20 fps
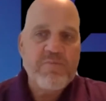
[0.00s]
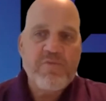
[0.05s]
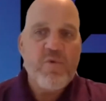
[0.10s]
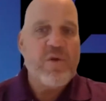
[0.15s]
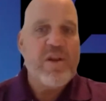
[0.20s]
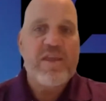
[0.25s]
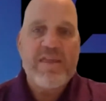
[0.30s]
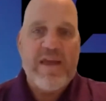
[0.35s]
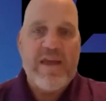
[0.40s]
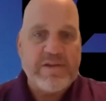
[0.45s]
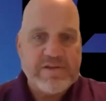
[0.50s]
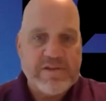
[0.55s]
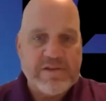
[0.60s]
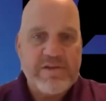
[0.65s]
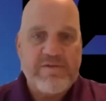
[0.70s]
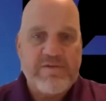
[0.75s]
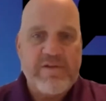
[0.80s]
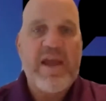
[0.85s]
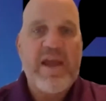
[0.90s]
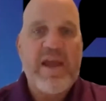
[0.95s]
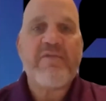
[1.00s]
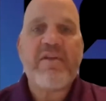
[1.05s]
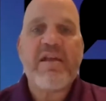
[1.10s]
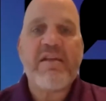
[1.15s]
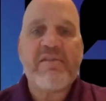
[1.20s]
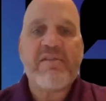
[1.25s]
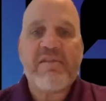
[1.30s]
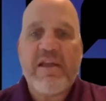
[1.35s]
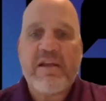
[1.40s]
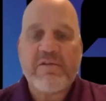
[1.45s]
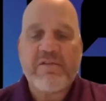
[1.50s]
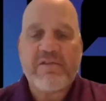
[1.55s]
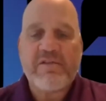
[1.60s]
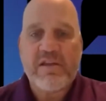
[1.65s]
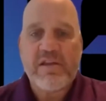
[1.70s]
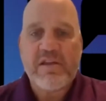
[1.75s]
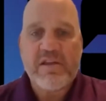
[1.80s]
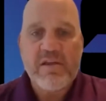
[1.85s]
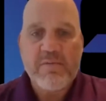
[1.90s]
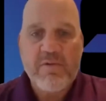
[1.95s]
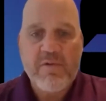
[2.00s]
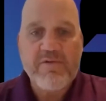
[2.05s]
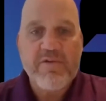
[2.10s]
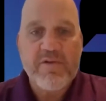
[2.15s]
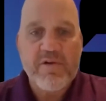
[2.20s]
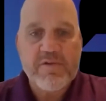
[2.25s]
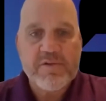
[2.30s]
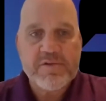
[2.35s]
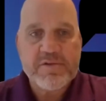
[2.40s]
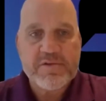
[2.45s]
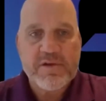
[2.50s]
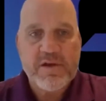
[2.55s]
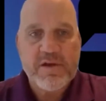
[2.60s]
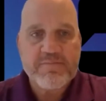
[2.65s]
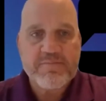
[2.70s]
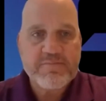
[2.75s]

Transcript: 20,000 different advocates that are sending them referrals. So